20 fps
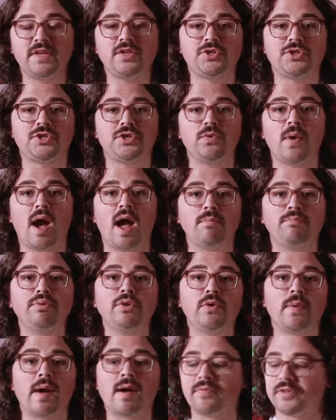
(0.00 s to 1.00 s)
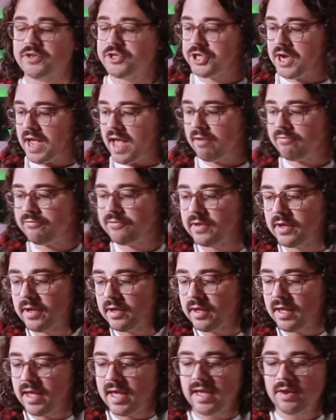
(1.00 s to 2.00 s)
these 2, I blew out the chaff,
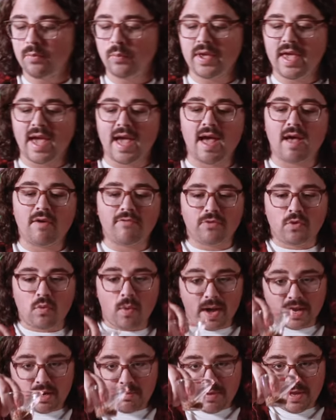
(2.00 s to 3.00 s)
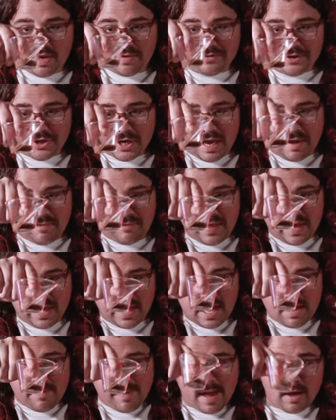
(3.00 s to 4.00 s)
and we have quite a bit of chaff that
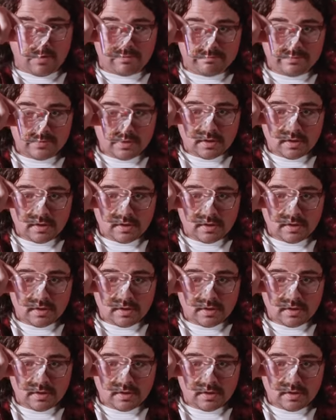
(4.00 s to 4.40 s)
came out.